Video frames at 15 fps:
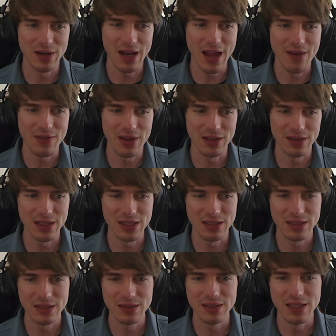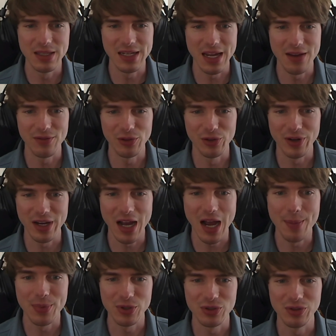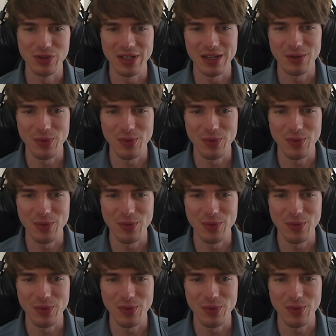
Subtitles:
having the day of learning opportunity